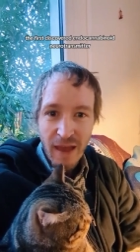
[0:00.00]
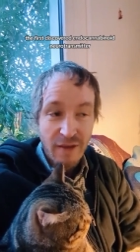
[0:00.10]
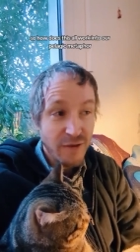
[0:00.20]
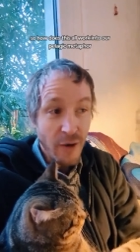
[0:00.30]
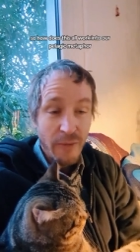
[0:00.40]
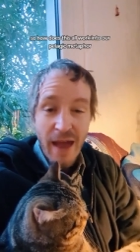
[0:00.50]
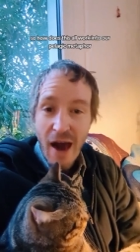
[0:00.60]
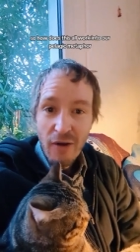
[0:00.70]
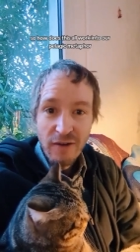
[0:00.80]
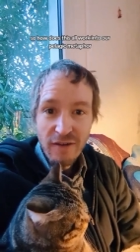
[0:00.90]
So how
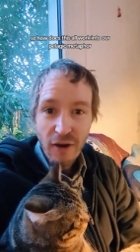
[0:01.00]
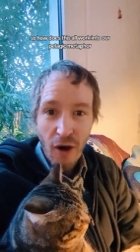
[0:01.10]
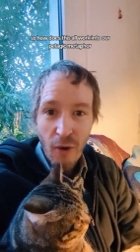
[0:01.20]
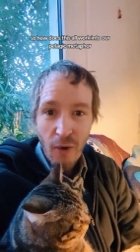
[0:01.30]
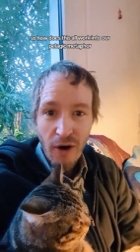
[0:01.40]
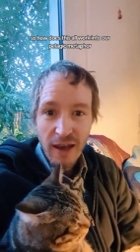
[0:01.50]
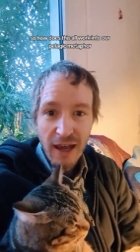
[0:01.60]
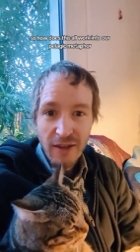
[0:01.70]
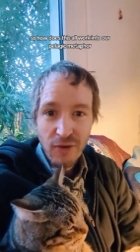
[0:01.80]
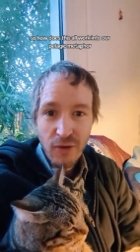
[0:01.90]
does this all work
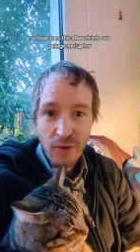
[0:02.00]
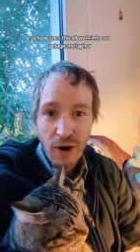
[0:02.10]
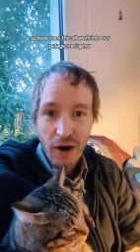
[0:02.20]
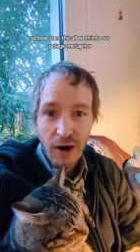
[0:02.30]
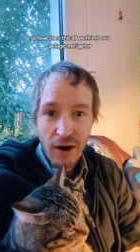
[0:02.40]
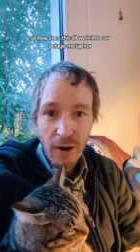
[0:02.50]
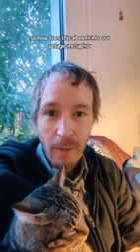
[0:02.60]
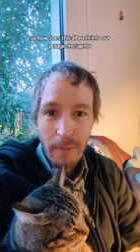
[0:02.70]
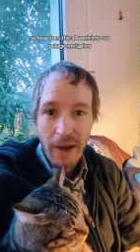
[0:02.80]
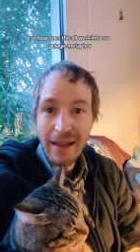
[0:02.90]
into our
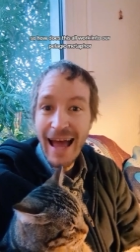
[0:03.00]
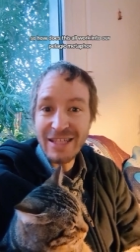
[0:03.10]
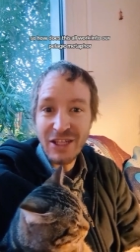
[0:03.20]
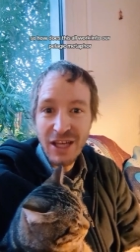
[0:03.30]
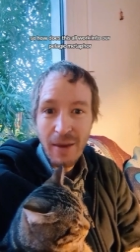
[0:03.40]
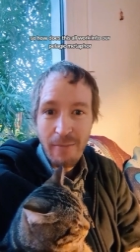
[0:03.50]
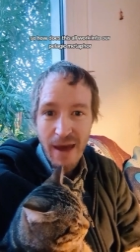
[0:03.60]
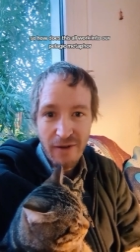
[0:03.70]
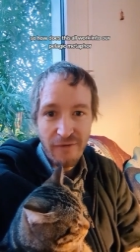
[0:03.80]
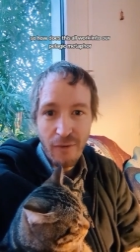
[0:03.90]
pelagic
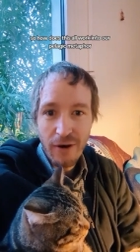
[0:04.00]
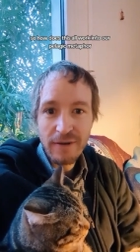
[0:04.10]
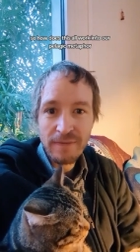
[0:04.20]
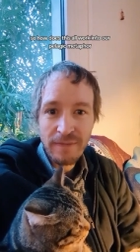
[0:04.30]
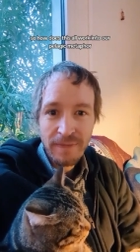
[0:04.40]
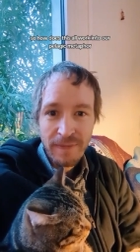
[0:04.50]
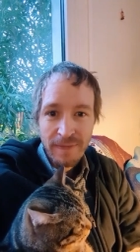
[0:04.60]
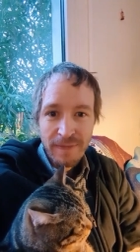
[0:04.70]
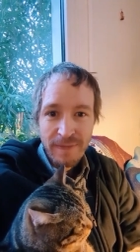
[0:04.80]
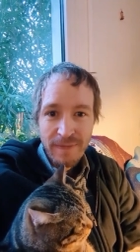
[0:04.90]
metaphor?
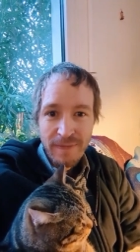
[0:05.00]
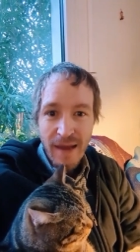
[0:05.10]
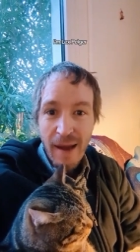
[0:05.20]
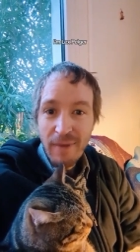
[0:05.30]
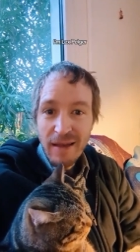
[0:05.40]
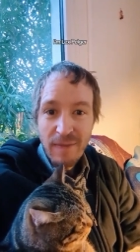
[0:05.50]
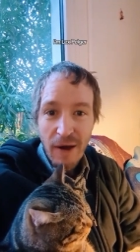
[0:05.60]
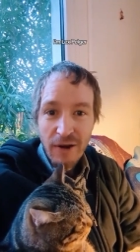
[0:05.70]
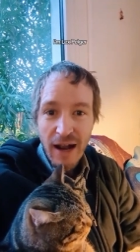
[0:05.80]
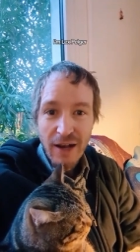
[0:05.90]
I'm Lex
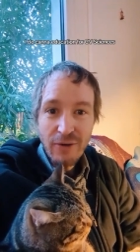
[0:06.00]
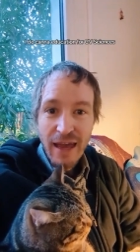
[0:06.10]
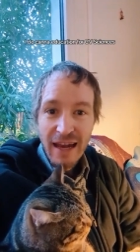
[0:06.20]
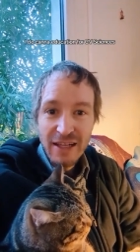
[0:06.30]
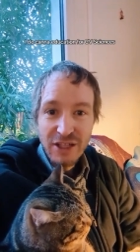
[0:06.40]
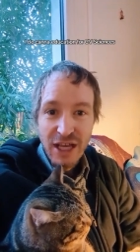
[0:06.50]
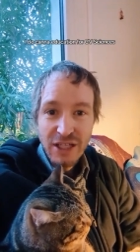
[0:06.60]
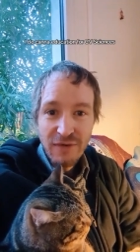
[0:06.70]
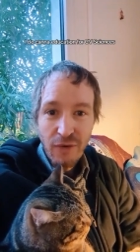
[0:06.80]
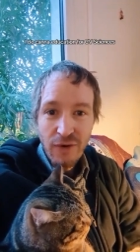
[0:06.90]
Pelger. I do canna
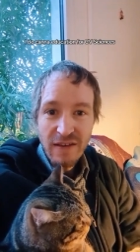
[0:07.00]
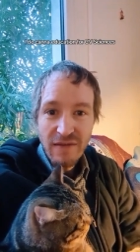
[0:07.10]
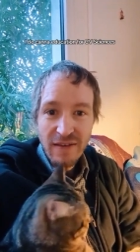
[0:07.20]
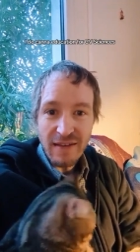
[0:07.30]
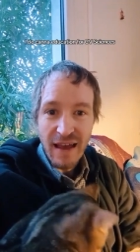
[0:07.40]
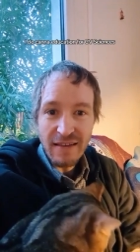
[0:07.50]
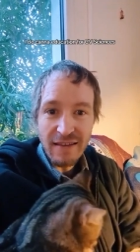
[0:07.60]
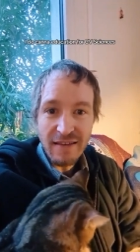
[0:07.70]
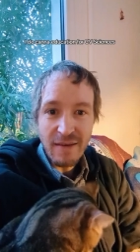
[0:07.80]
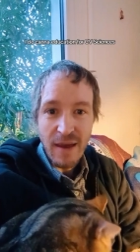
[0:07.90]
education for CV
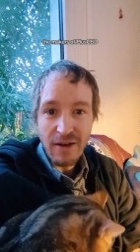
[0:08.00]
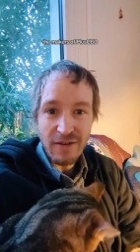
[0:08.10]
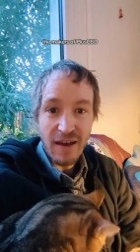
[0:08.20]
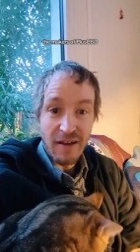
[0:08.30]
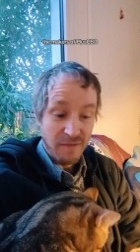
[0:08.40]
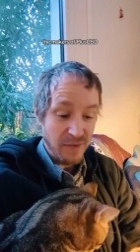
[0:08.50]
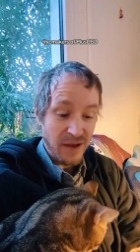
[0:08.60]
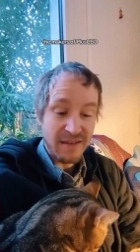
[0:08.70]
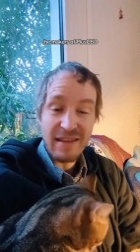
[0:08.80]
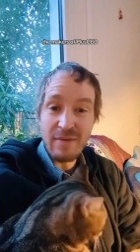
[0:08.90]
Sciences, the makers of
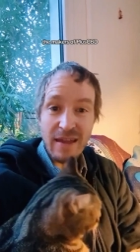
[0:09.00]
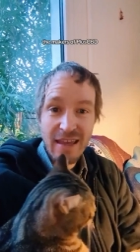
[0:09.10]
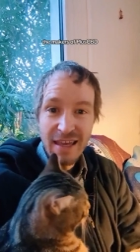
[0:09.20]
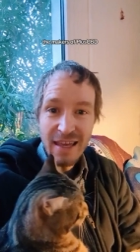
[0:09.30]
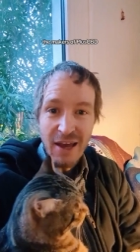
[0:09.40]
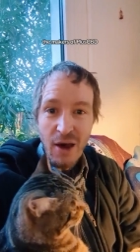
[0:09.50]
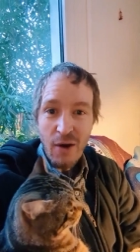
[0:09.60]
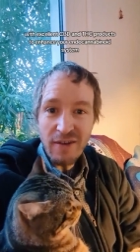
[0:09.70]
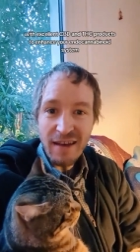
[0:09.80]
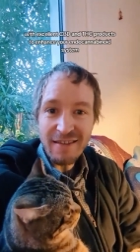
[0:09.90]
Plus CBD, who
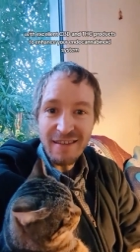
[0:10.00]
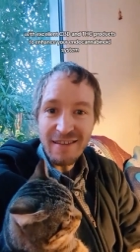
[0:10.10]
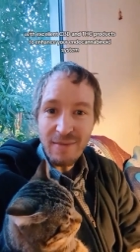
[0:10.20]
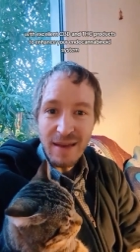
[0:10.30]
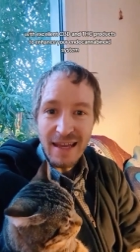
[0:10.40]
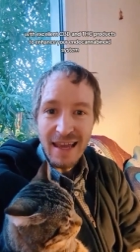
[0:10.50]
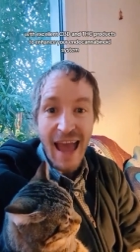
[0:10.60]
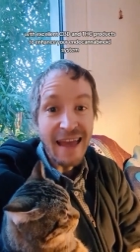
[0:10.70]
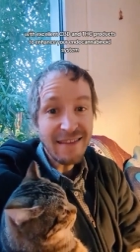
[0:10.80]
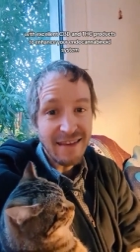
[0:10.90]
has excellent CBD
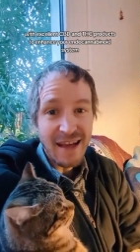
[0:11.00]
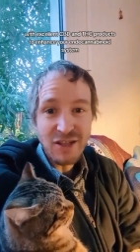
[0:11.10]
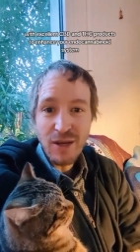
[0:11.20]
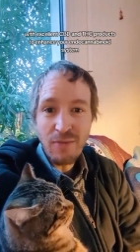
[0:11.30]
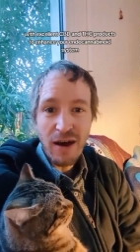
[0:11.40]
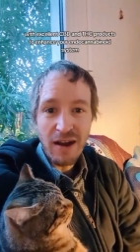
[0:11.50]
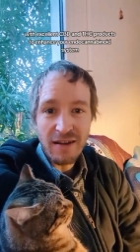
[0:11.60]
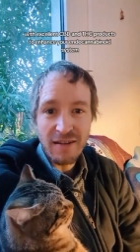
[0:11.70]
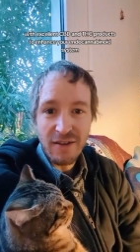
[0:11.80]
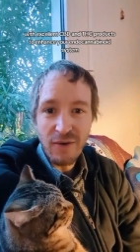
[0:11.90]
and THC
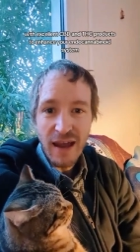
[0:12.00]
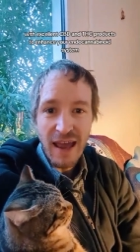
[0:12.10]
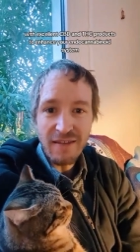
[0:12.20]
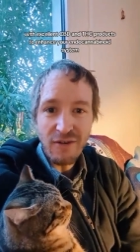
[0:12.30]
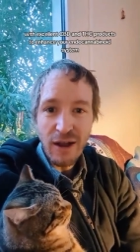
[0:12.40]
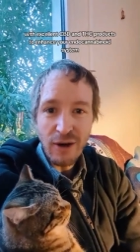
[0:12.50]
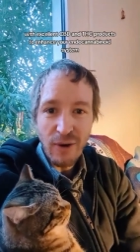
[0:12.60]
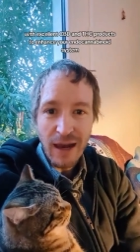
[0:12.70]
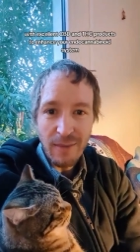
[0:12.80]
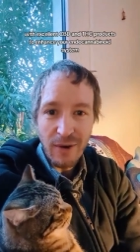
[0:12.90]
products to enhance your
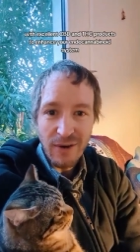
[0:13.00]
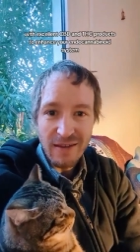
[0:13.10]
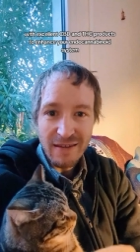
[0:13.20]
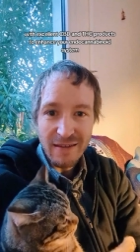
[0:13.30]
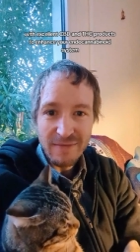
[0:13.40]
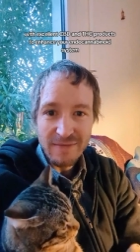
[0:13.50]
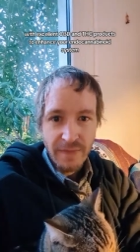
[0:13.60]
endocannabinoid system.